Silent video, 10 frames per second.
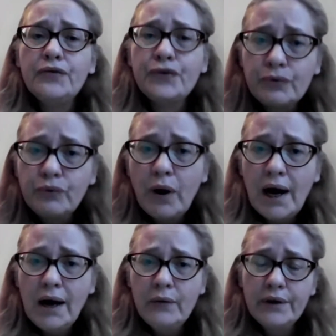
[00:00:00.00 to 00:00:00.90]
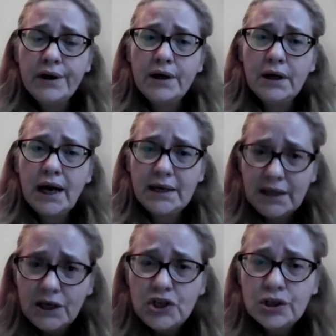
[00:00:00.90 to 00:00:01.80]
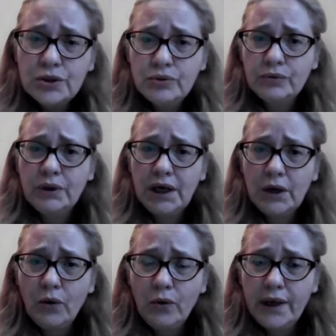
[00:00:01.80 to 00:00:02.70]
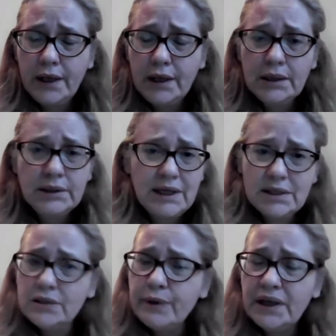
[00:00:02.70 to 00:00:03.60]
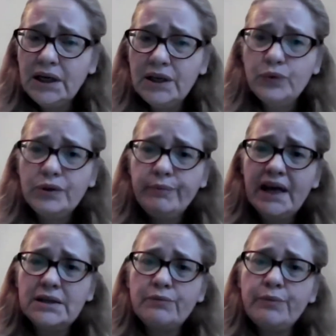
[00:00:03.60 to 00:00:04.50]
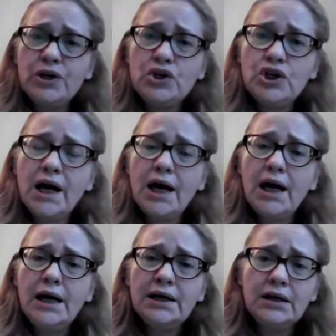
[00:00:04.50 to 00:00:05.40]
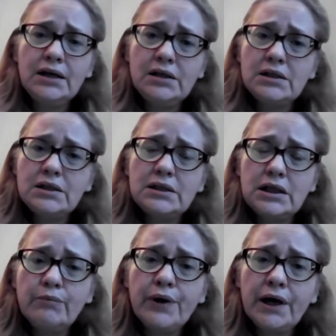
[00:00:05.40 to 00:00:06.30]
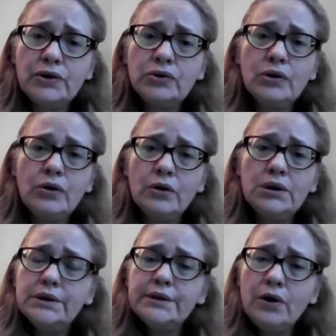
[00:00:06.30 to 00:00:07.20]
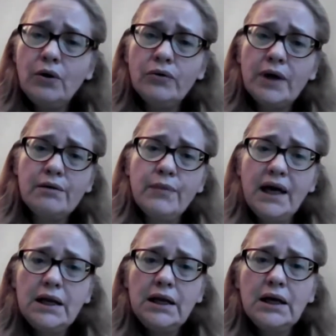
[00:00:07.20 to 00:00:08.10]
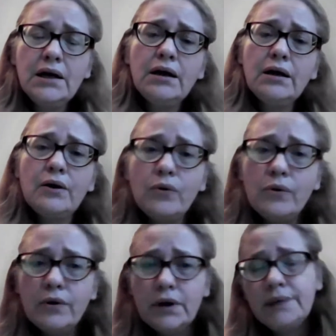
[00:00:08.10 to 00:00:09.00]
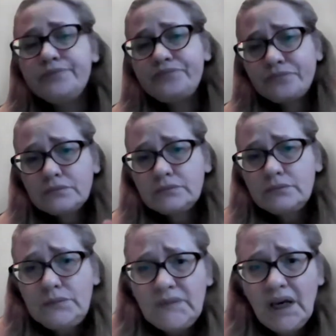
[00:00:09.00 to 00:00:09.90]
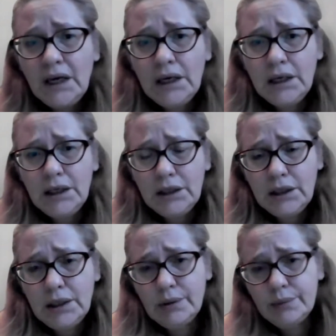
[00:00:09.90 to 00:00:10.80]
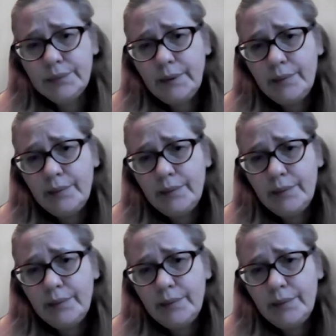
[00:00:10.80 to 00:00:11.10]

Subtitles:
through our addiction to the oil, doesn't matter it will be Azerbaijan and its impact on Armenia, or how